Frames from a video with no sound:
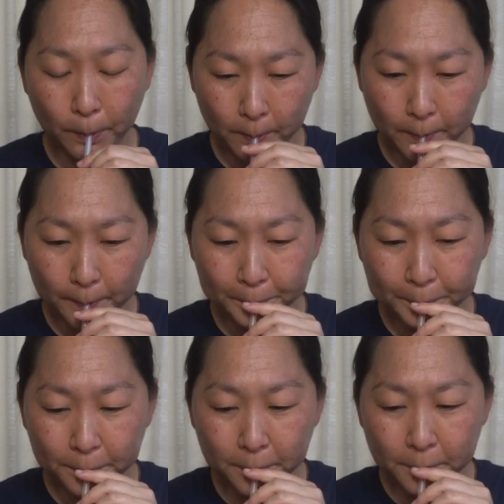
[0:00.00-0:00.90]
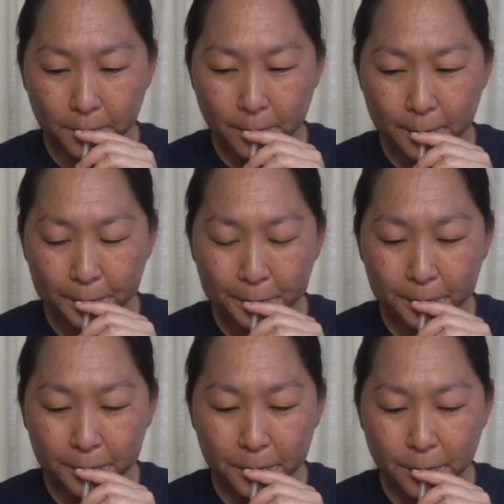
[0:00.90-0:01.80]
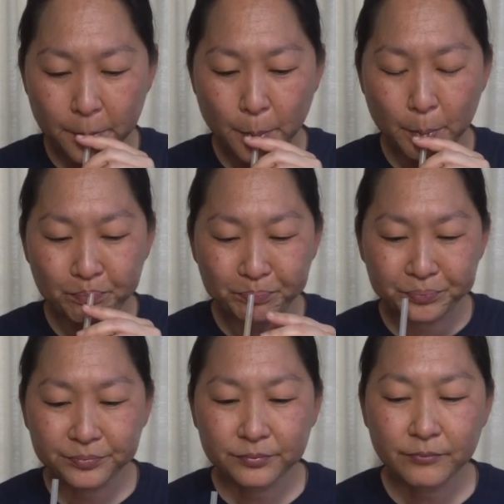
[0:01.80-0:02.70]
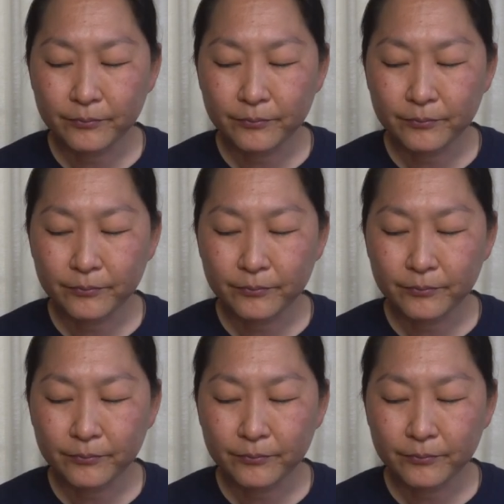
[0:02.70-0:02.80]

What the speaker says: [no speech]